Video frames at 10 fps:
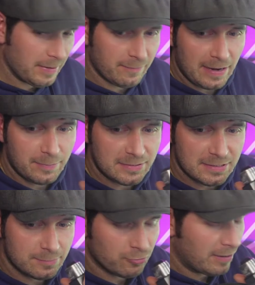vape is
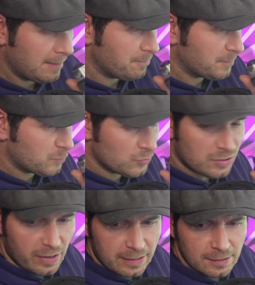just great. It's just
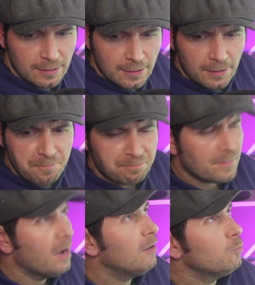like,
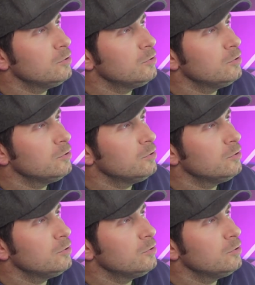what do I